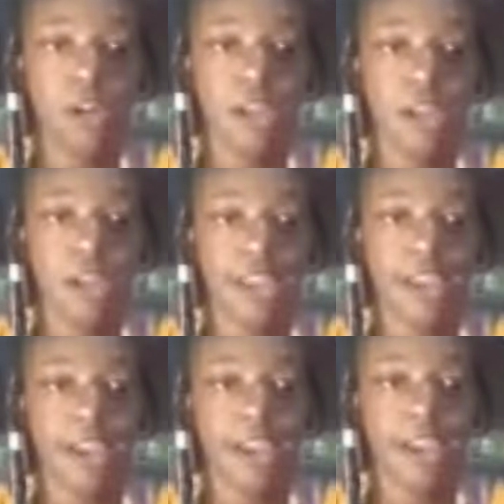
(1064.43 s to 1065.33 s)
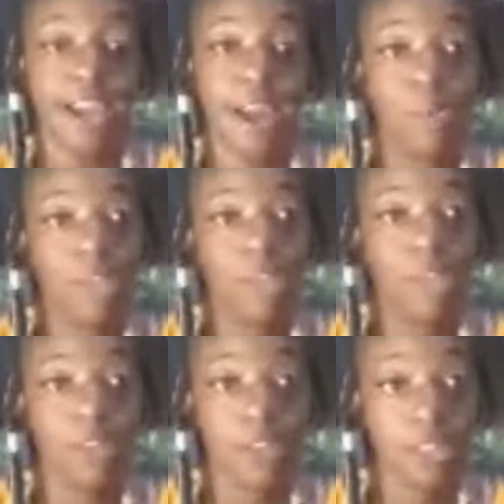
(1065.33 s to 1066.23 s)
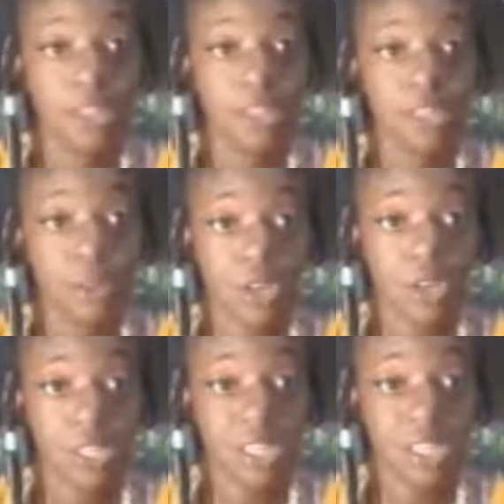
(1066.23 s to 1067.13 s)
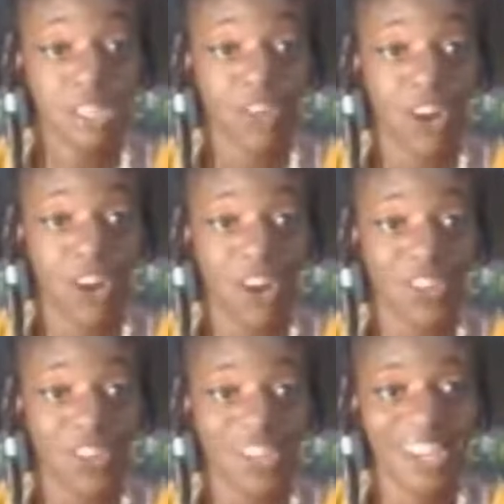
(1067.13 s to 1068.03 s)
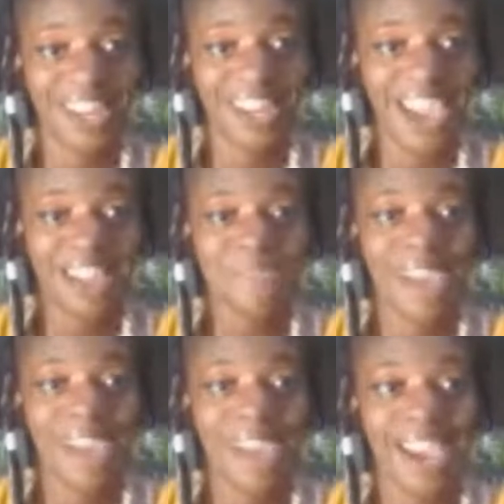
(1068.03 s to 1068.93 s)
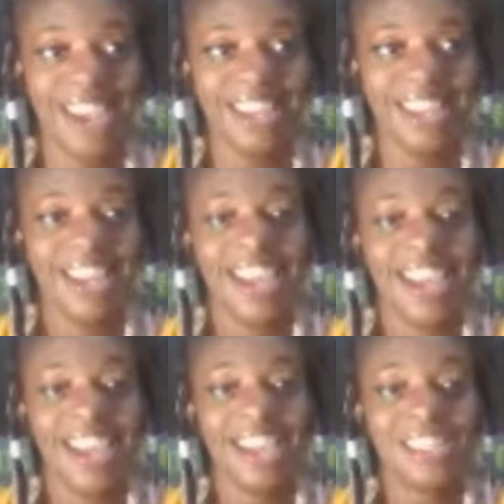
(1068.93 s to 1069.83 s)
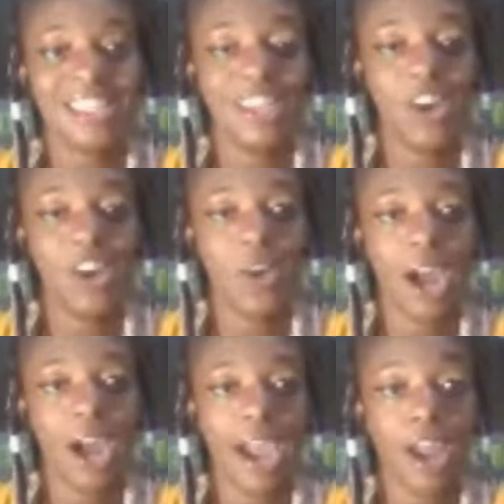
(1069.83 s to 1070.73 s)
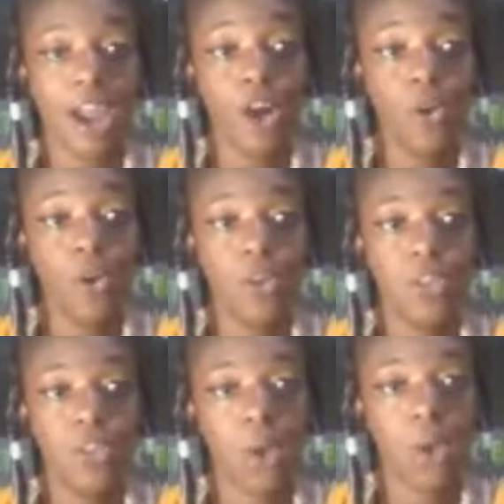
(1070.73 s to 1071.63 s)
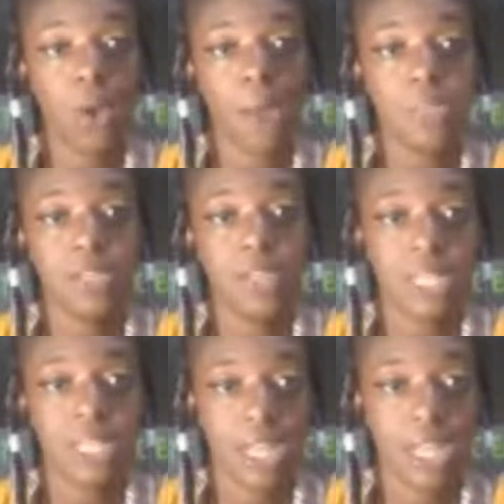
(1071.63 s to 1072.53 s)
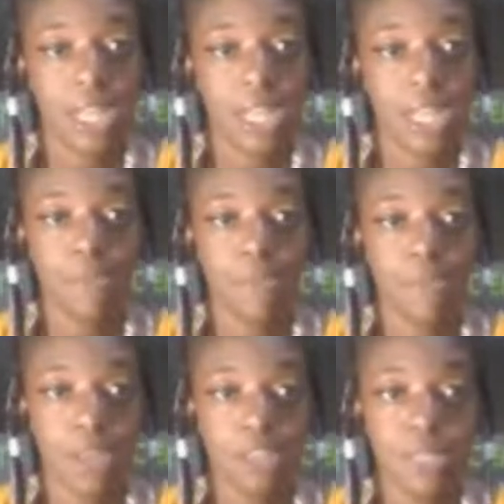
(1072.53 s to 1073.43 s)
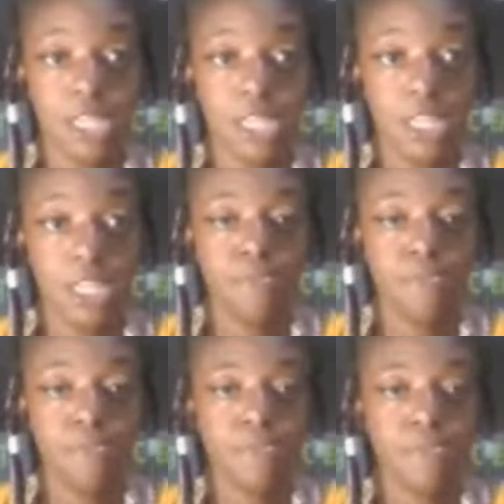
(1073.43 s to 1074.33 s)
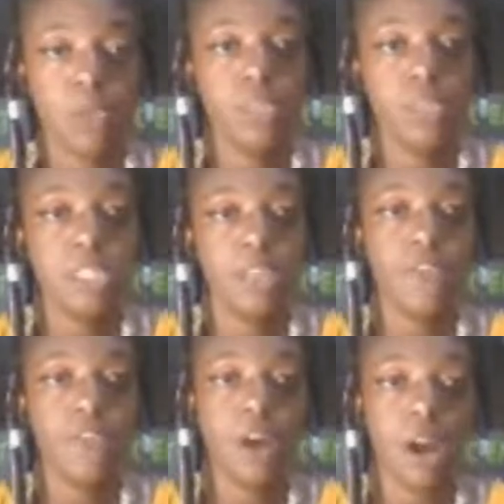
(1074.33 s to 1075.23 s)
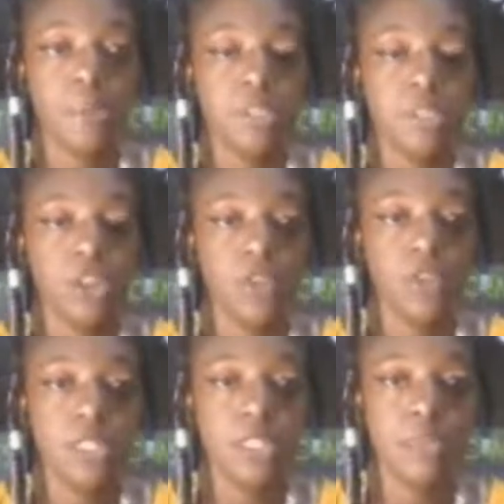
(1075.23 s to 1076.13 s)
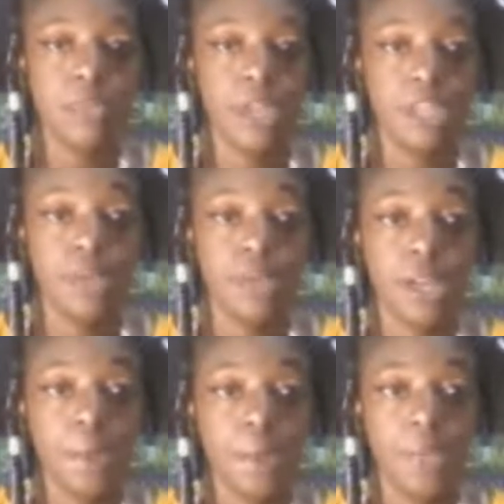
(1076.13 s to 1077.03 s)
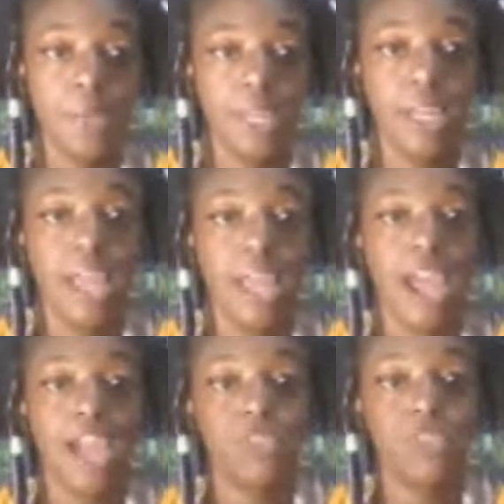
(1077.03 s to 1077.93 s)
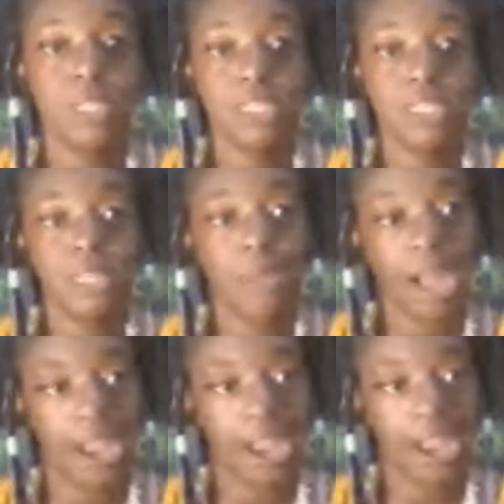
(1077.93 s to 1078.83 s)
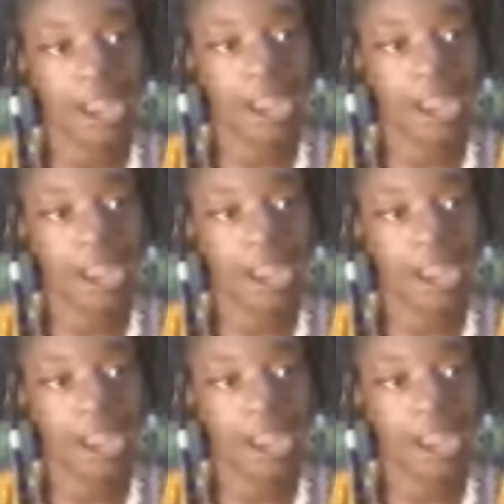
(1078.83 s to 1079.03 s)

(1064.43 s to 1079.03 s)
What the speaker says: thus far, the good and the bad. And so I own the Cooperative Executive Management Team, which is a farm service management company. As you can see behind me, CEMT hosts the